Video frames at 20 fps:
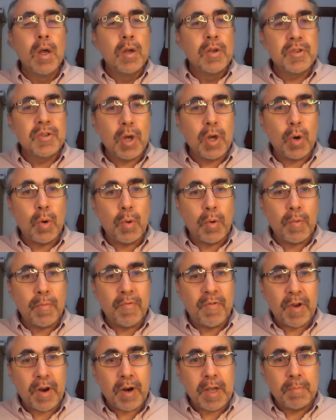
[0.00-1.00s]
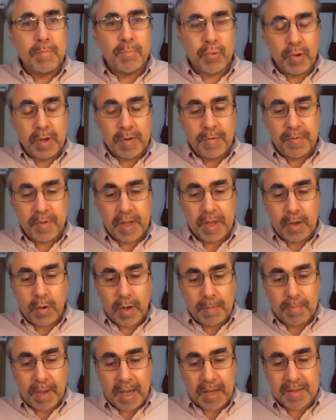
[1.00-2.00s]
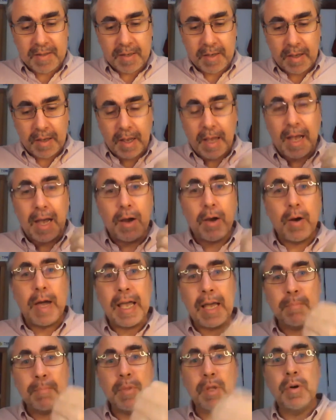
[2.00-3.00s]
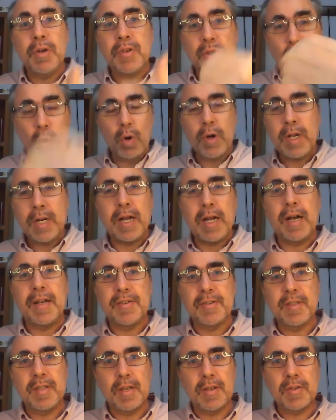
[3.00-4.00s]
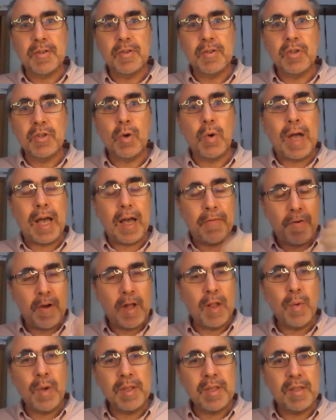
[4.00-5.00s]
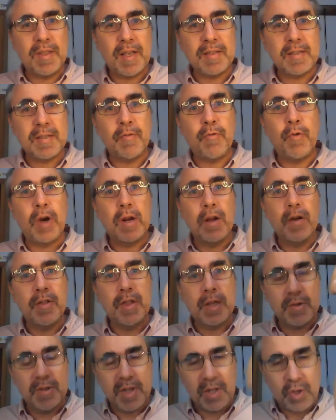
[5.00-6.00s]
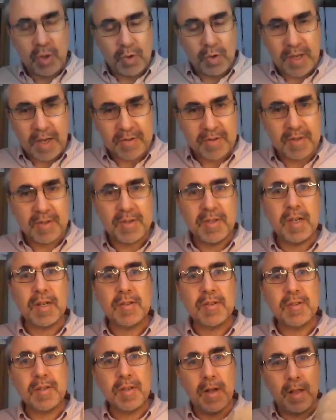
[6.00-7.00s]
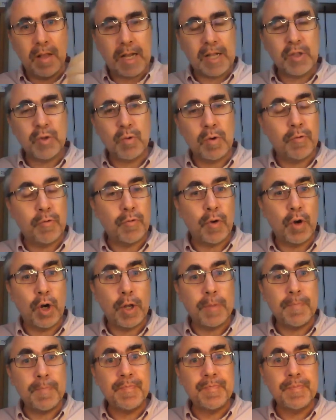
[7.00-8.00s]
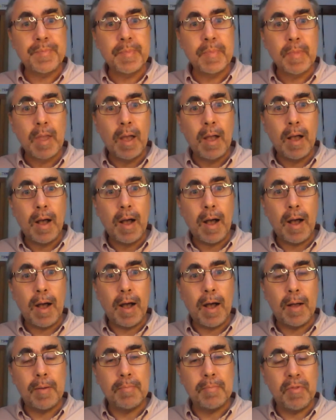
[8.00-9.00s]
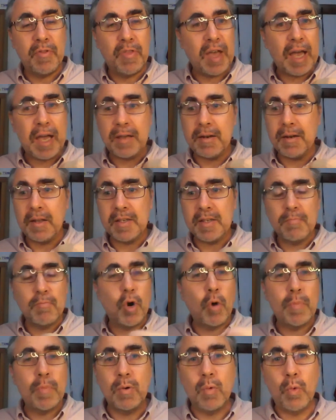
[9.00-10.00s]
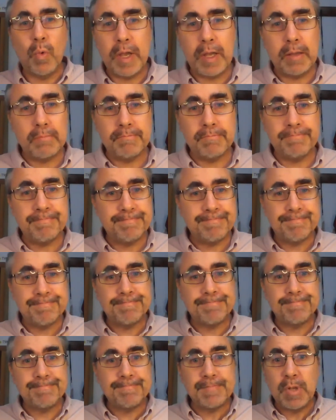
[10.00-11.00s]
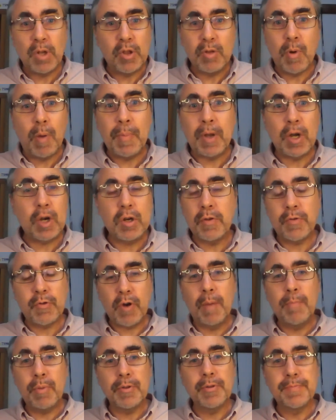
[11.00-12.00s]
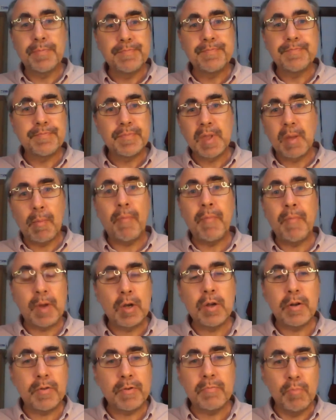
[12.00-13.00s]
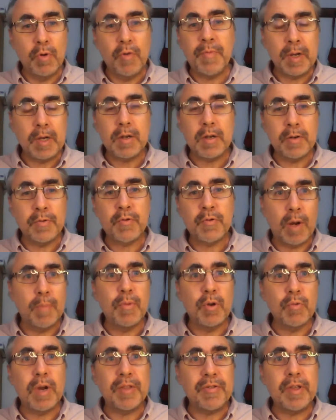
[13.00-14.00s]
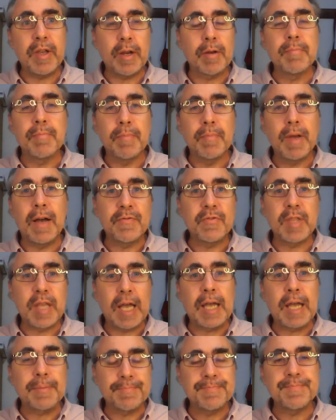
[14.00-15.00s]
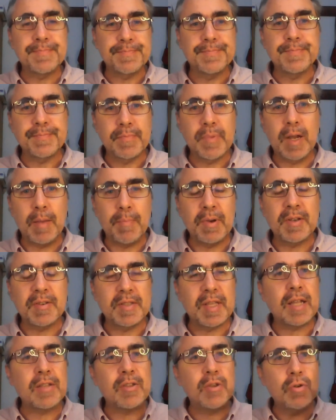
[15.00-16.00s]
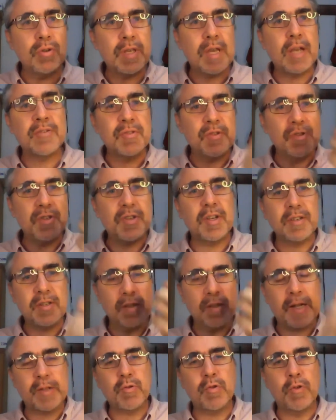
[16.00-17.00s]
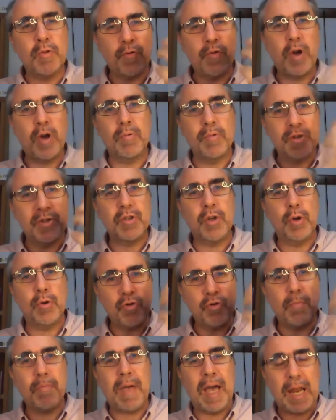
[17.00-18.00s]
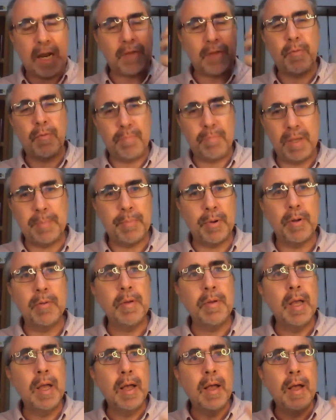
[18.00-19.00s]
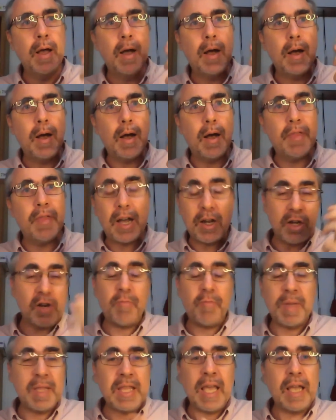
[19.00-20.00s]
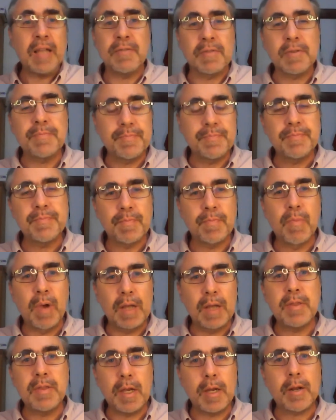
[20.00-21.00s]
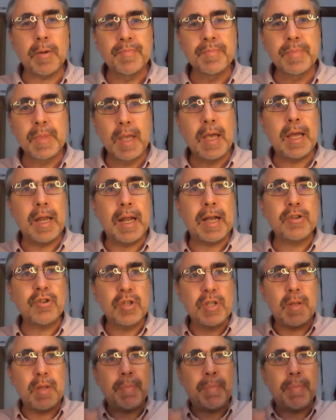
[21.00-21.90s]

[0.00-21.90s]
So very briefly, going back to how AMLO has organized this. So following the desafuero, there was the 2006 electoral fraud. That is a moment when the moment could have crumbled. The movement could have crumbled right there after that. right? Because that 2006 electoral fraud was so traumatic for people. That could have been the end right there. And actually, the